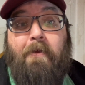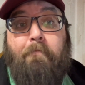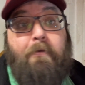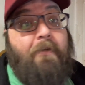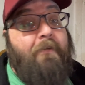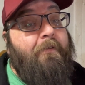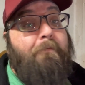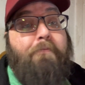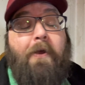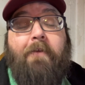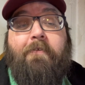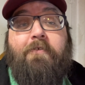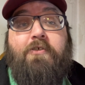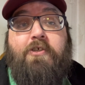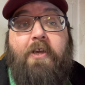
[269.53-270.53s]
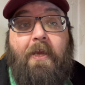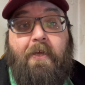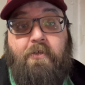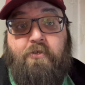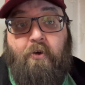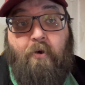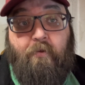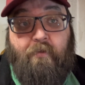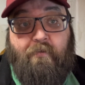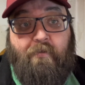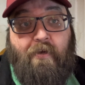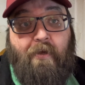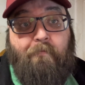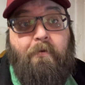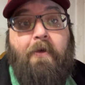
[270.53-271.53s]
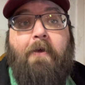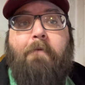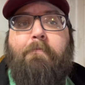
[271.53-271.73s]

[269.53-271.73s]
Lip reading: because the prices change all the time.